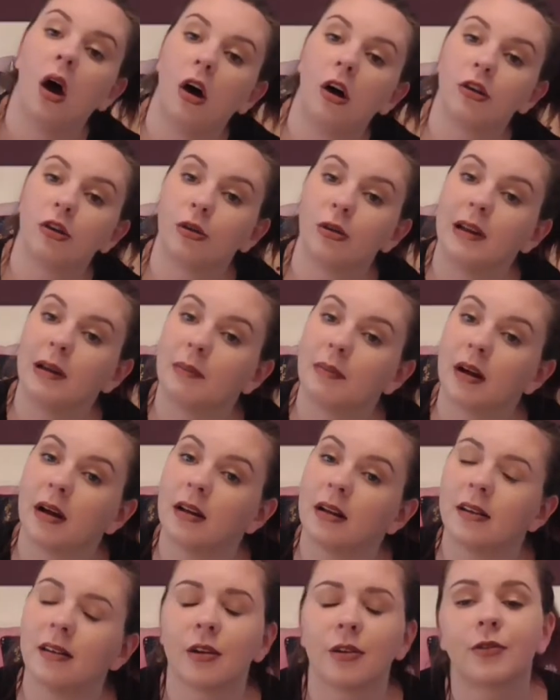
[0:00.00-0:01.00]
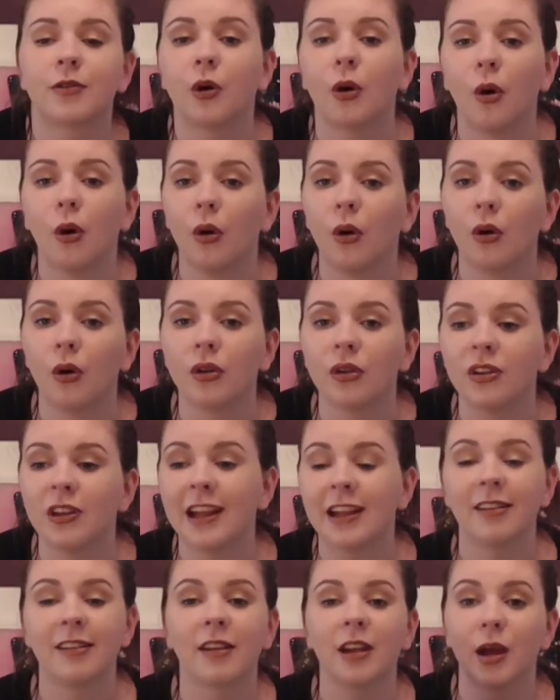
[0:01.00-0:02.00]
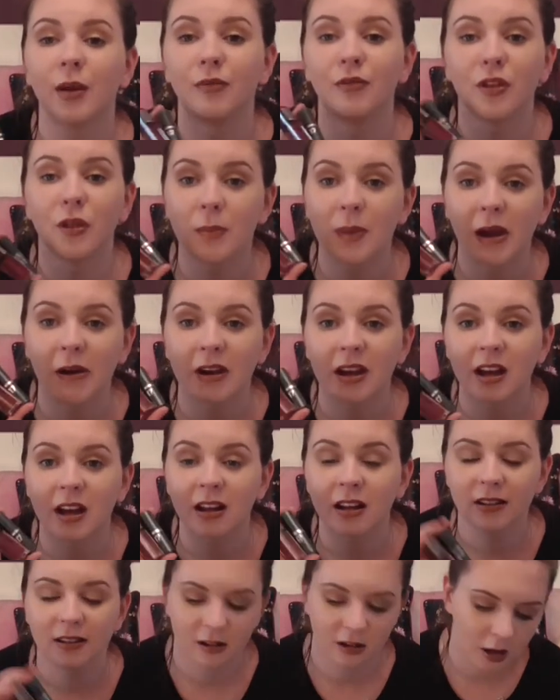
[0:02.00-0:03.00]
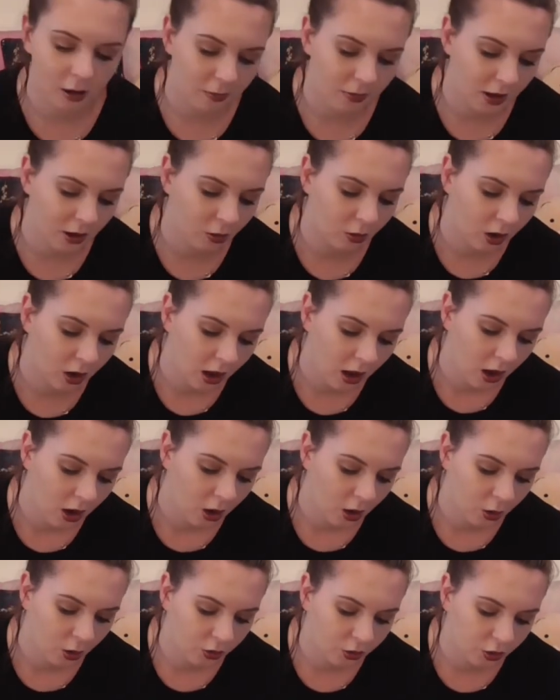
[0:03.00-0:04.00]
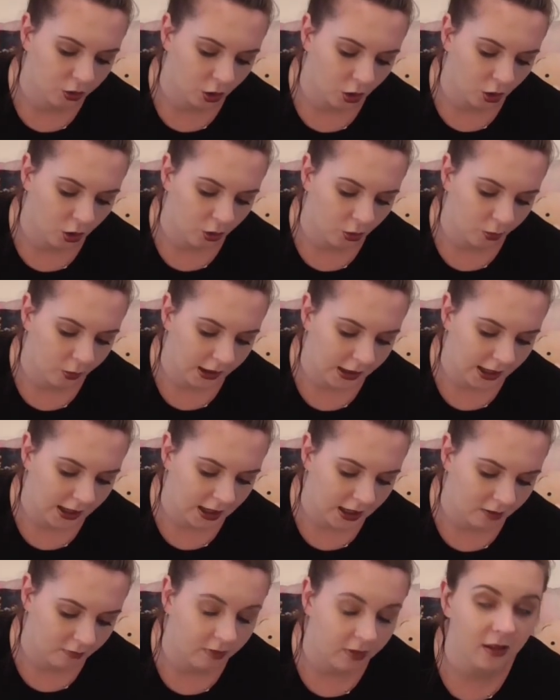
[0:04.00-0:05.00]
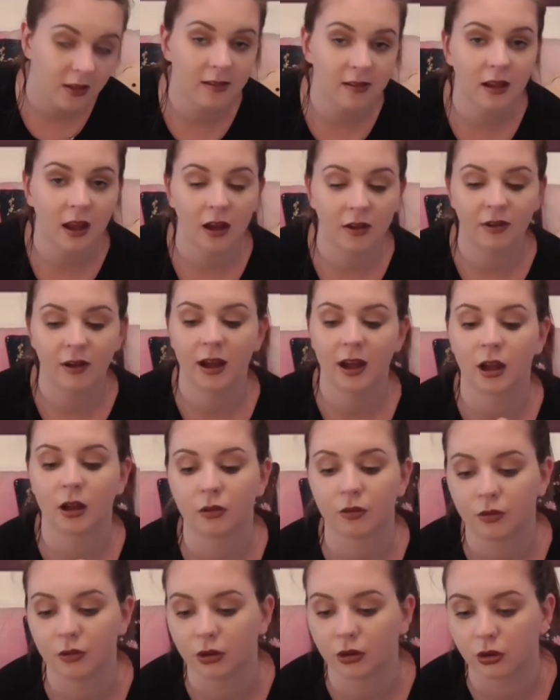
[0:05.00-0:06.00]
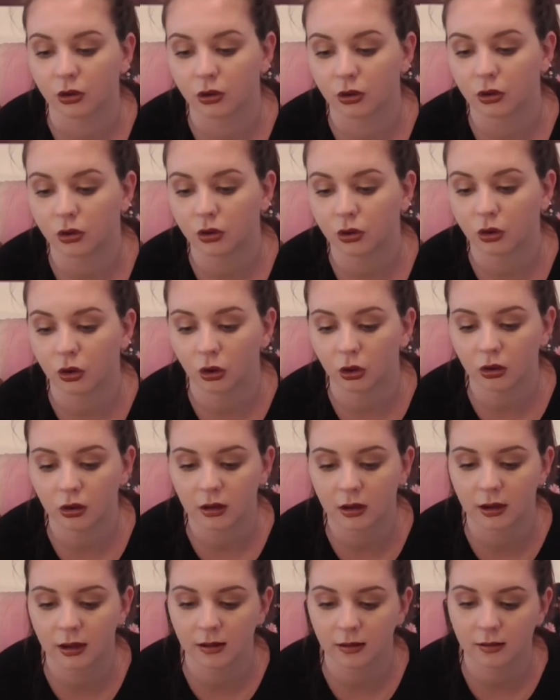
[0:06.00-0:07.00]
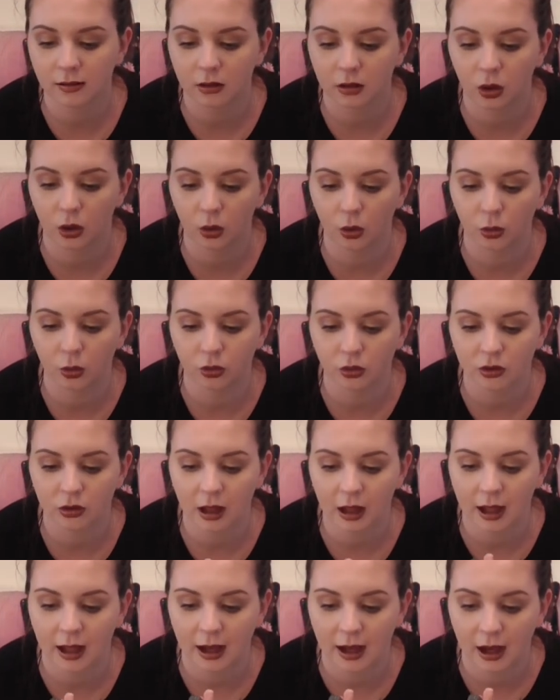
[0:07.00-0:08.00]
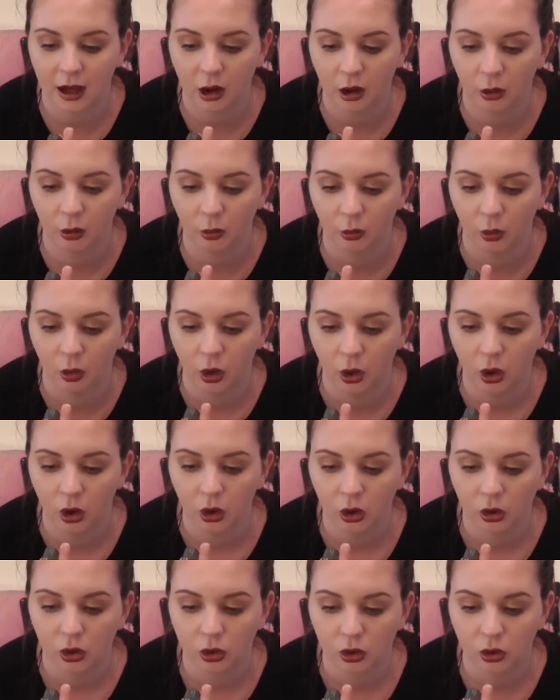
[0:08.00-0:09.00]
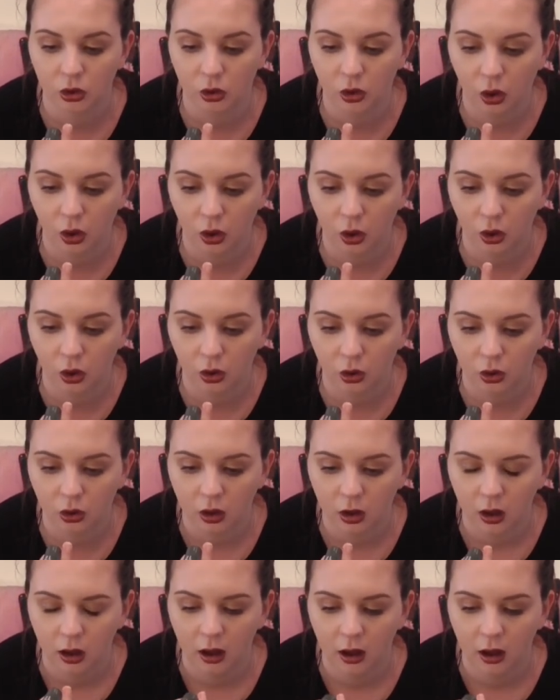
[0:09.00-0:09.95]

Onto lip colours. Of course, it's time for the berry colours to come out. So we have this I've had for goodness knows how long.